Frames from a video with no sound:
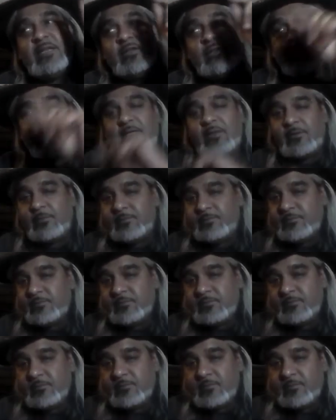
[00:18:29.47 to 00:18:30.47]
on the hill.
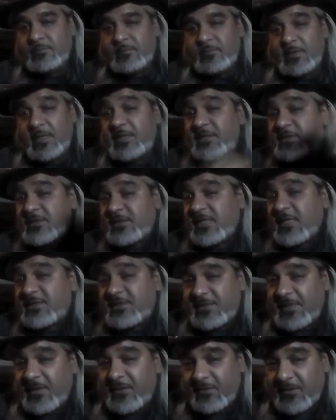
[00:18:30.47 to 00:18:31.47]
He just says
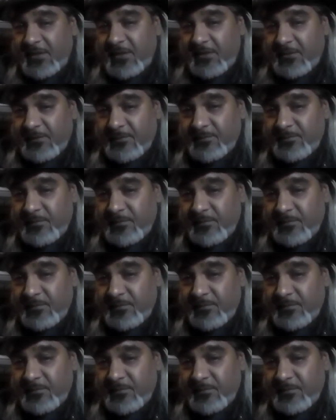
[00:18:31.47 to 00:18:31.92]
city on the hill.